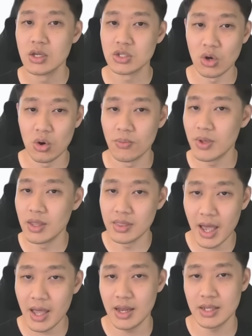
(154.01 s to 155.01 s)
So in
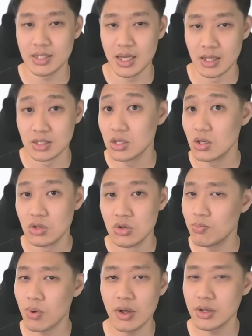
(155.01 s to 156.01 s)
that sense, you
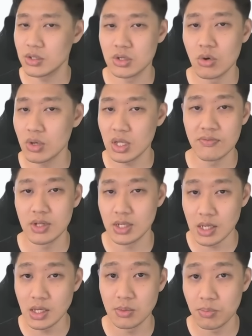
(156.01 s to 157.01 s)
probably don't even
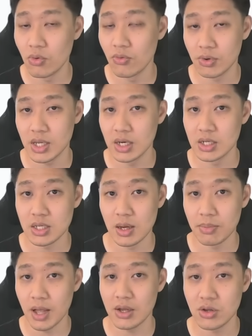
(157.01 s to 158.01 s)
need to pull for
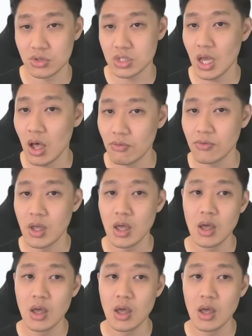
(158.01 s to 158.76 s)
Kitasan Black yourself.